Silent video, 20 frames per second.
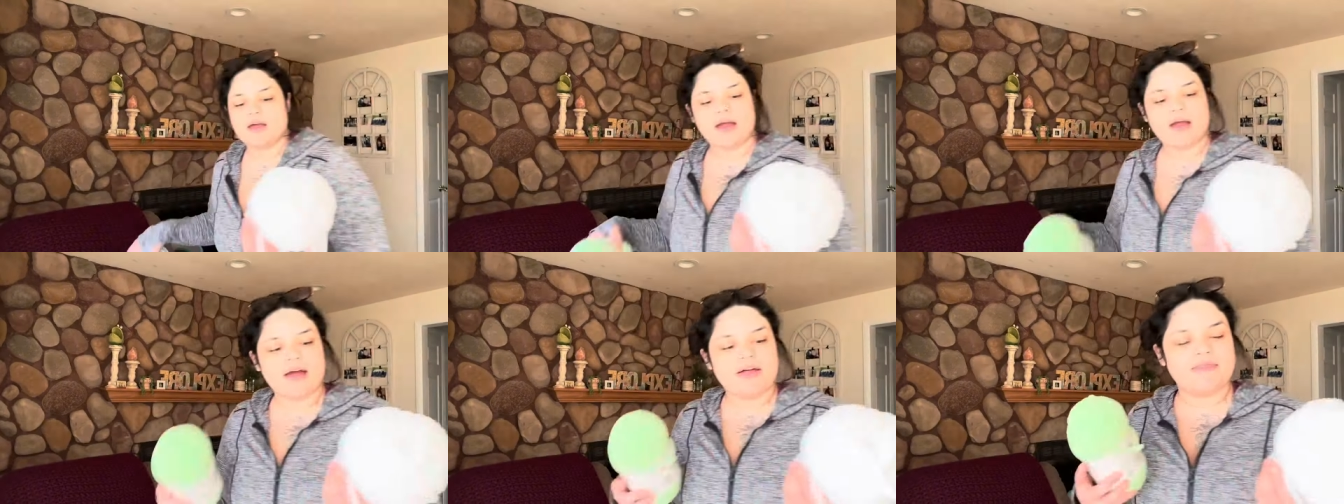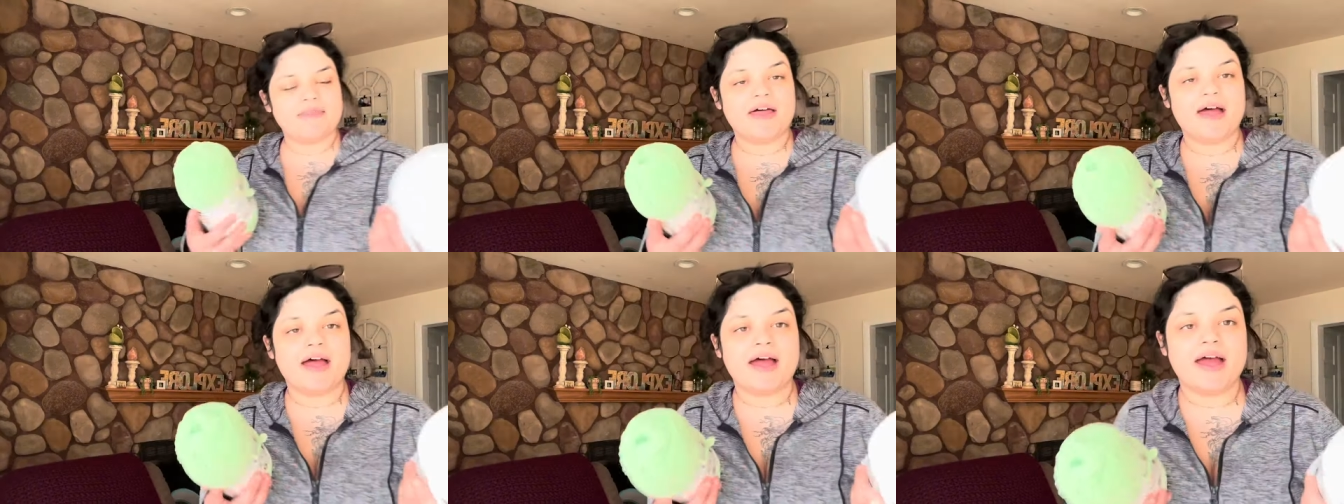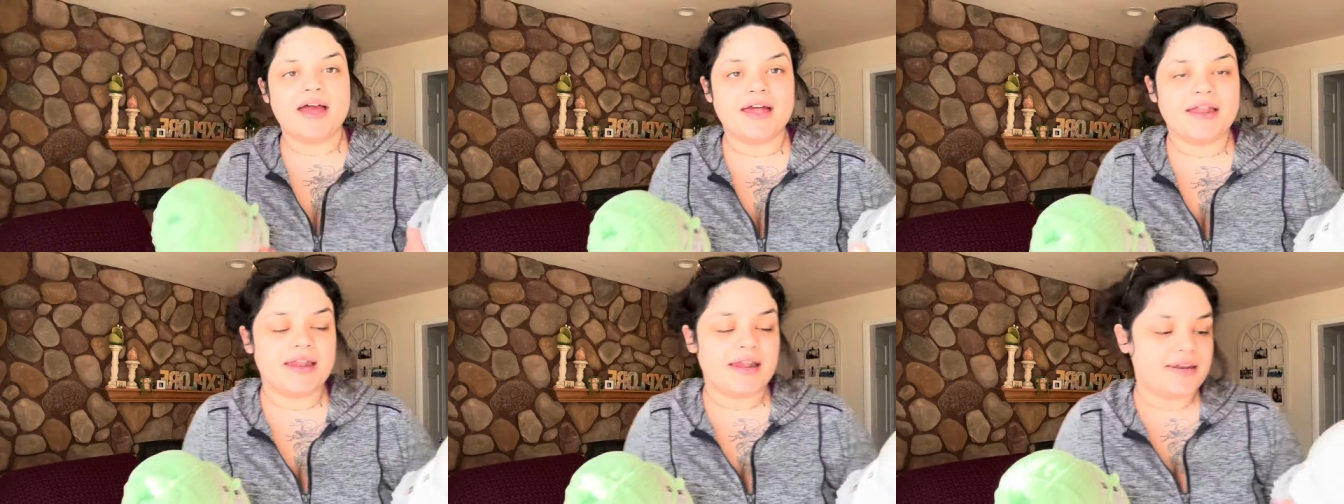And
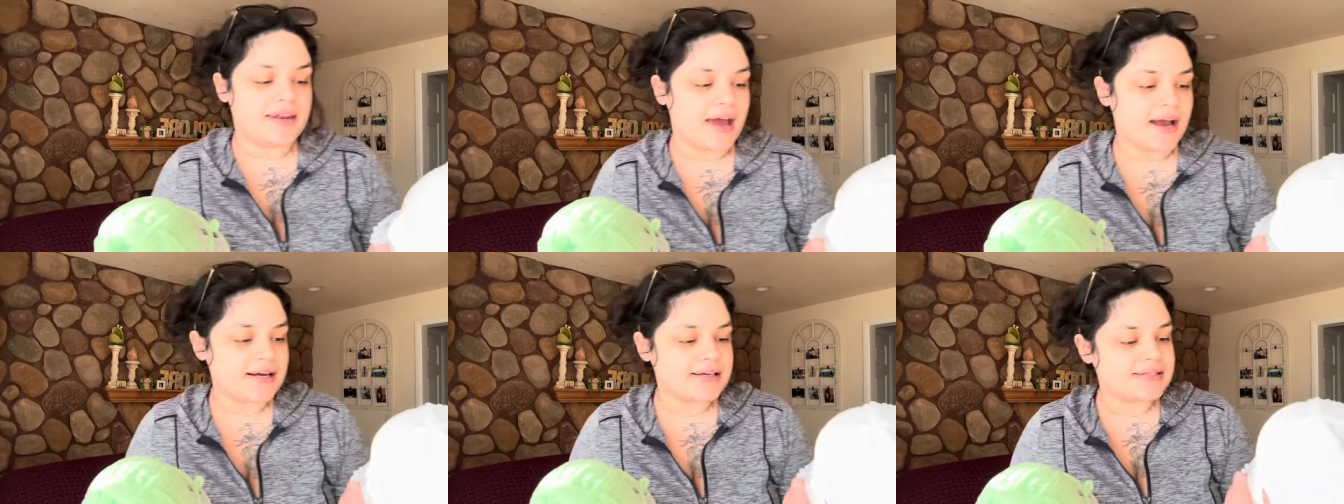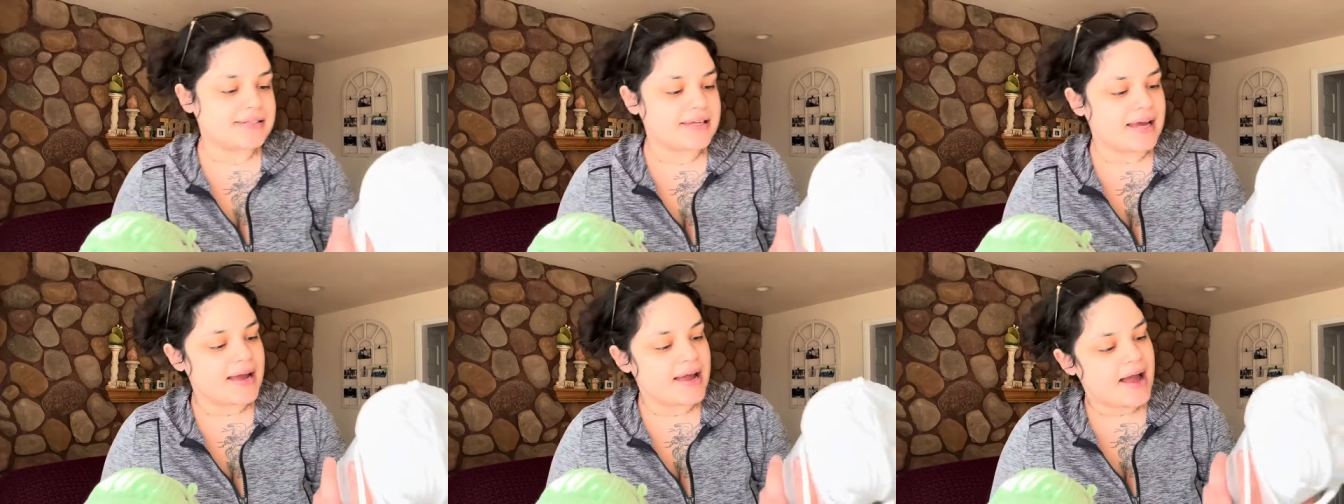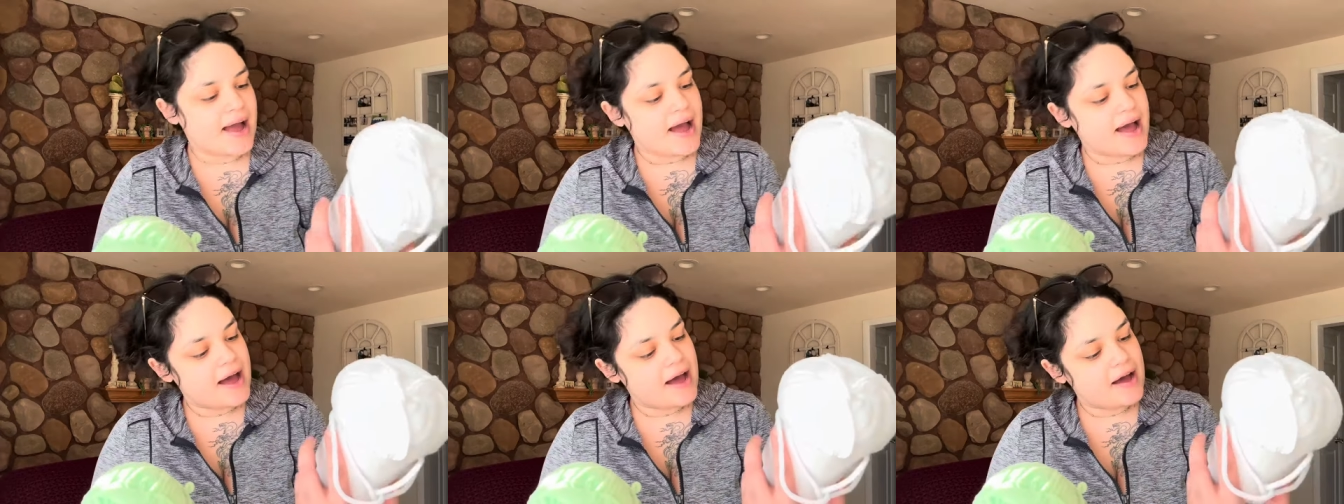then next I
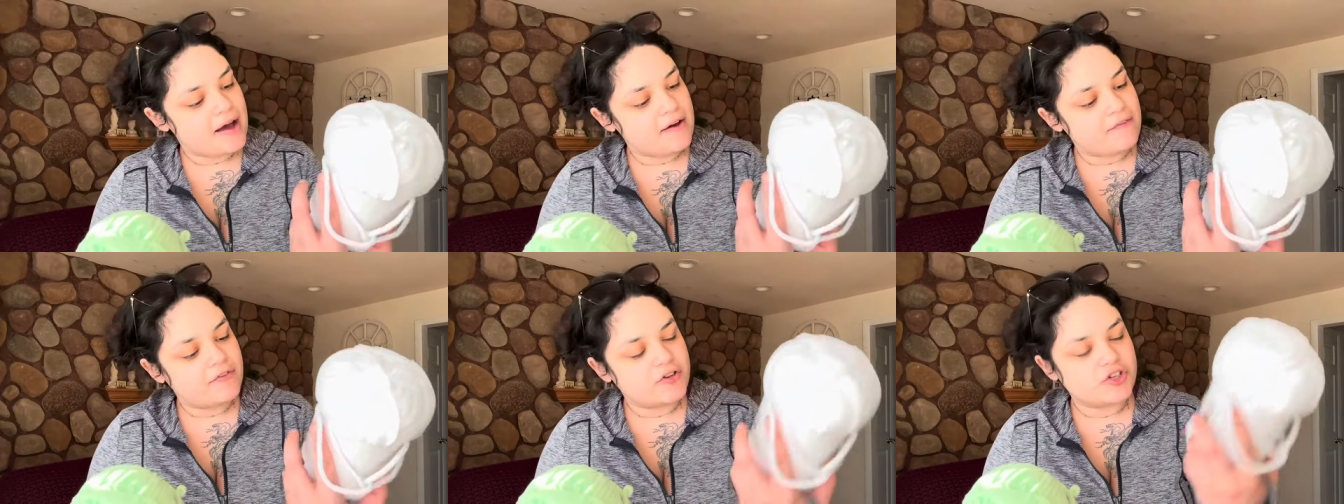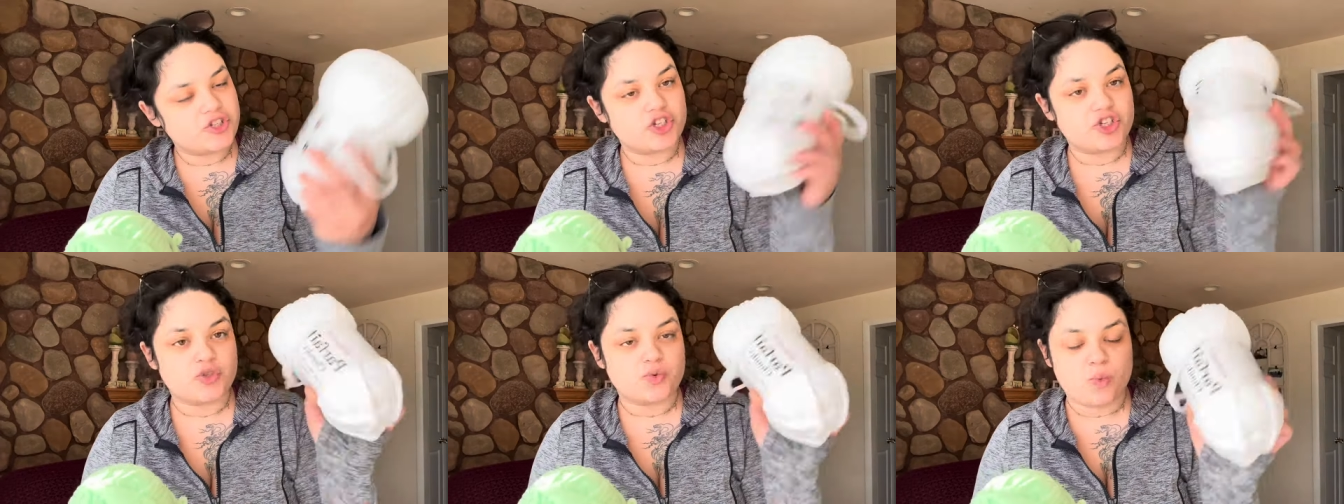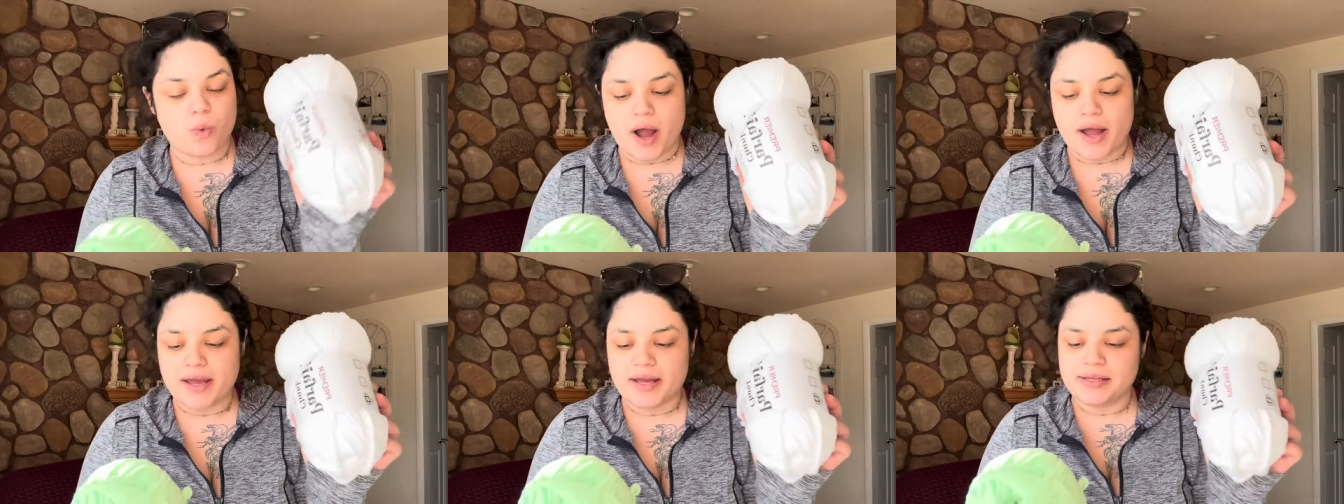have just
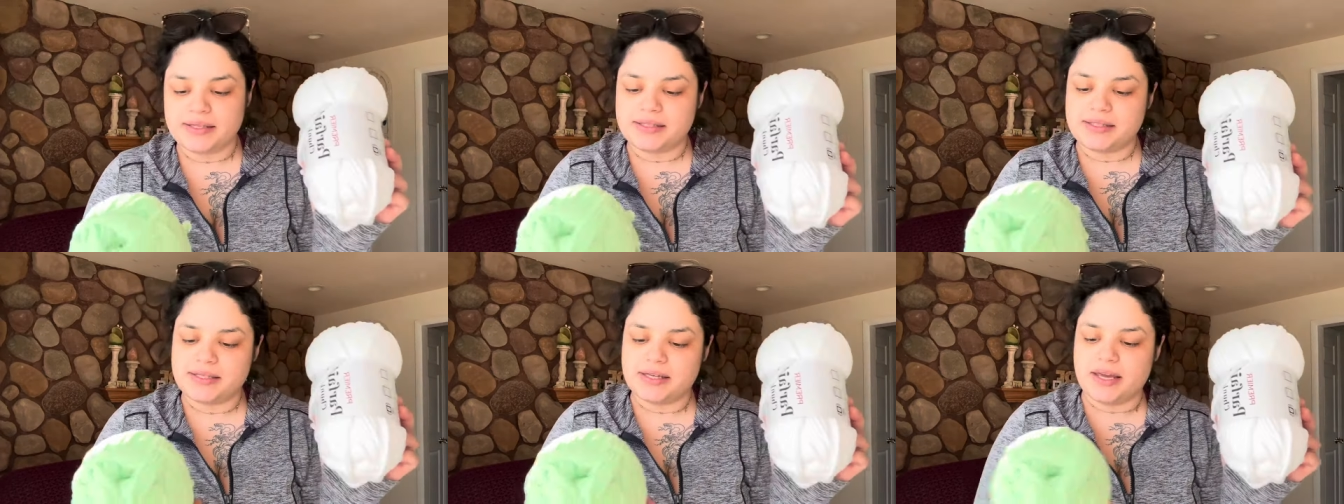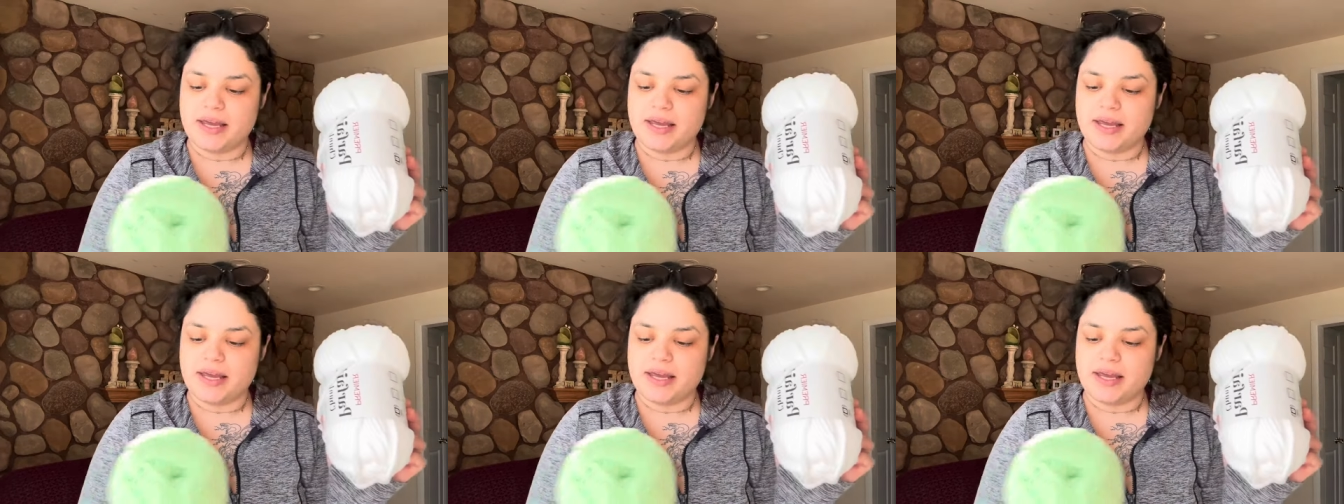white